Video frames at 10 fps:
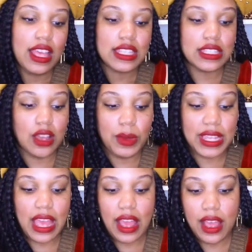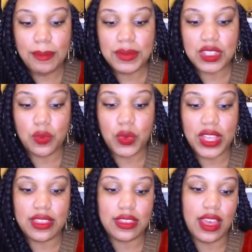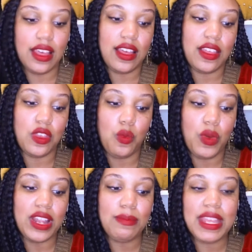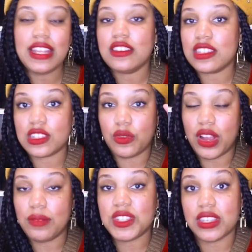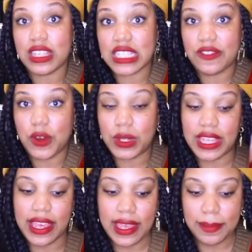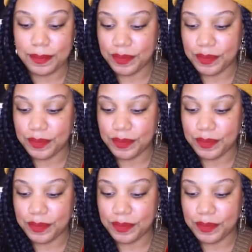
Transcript: So it comes with uh, the one minute scrub to exfoliate.